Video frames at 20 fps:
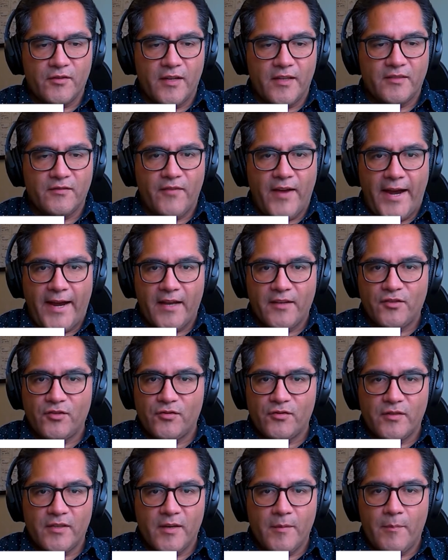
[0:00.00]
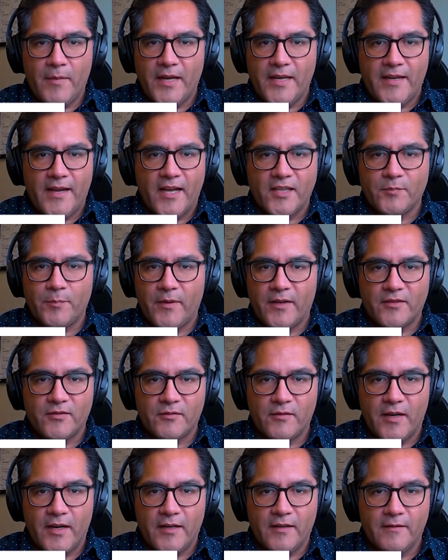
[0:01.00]
less baggage in many aspects,
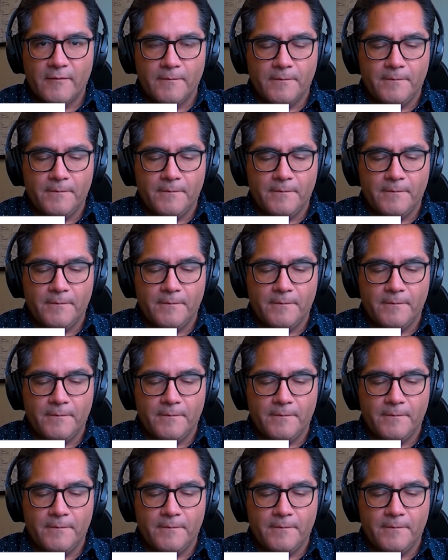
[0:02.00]
right?